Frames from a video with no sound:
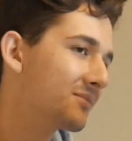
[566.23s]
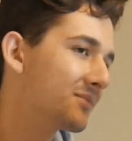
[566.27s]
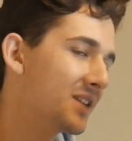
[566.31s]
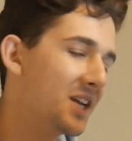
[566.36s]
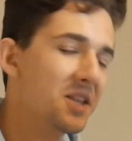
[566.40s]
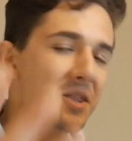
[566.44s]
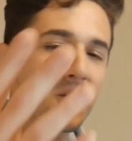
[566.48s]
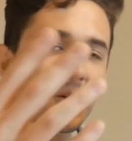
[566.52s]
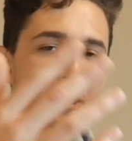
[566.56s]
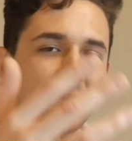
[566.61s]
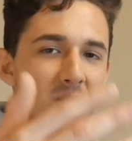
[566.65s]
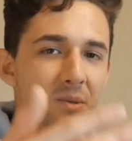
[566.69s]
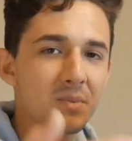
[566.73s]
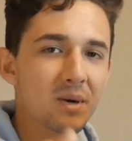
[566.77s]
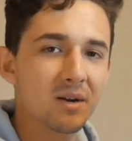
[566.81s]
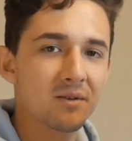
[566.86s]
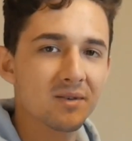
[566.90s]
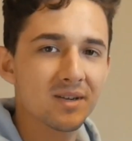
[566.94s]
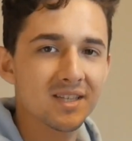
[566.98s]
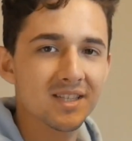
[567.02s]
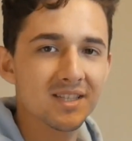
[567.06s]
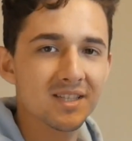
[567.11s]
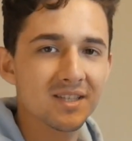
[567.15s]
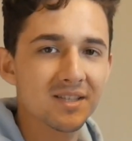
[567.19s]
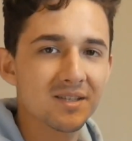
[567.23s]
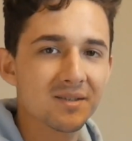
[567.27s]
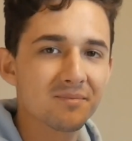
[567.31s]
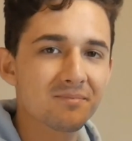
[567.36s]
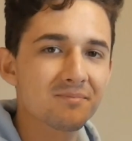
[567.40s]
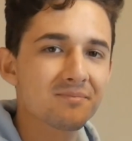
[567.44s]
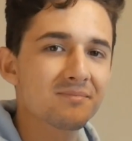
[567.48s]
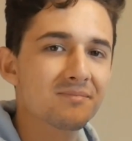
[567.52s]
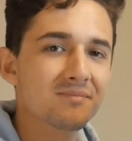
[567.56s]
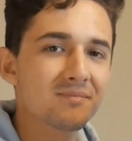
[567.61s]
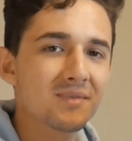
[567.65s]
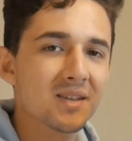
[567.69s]
And those are my reasons.
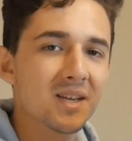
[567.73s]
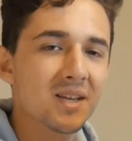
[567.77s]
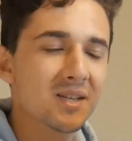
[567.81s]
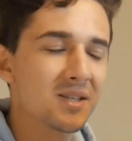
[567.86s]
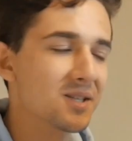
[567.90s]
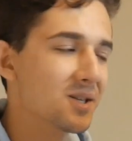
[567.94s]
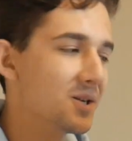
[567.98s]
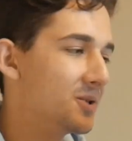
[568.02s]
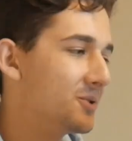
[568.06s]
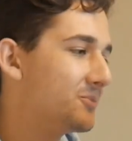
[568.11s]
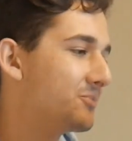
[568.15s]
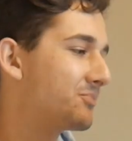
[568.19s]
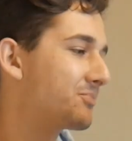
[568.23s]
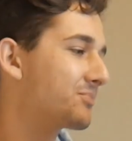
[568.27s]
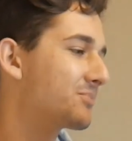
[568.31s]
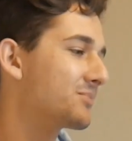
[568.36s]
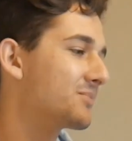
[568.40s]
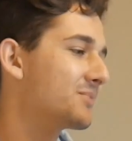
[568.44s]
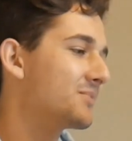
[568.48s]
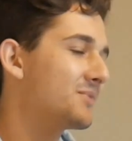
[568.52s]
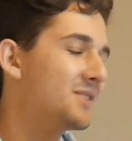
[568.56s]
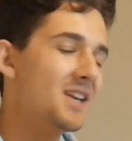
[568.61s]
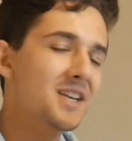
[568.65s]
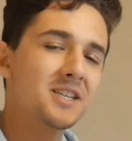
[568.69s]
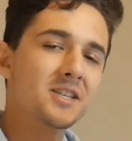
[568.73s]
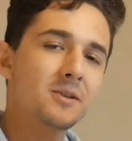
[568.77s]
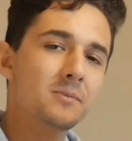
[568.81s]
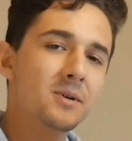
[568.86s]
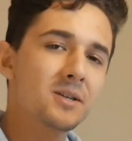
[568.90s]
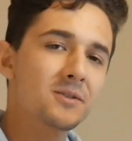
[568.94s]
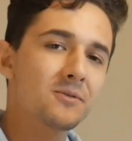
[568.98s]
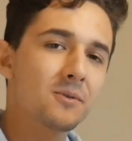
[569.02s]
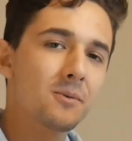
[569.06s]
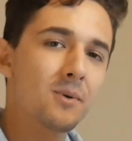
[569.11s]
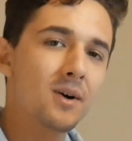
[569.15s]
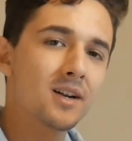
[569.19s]
So, thanks so
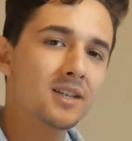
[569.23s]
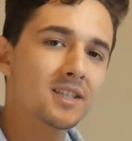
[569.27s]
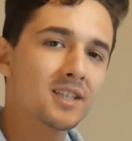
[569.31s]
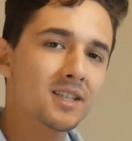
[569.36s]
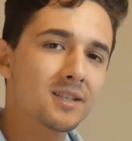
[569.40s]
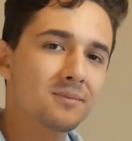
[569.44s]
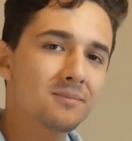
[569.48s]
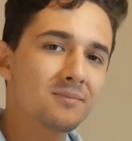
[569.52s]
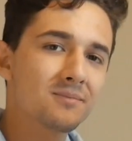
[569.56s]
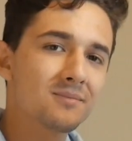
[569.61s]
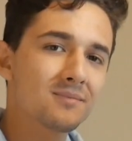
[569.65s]
much for watching.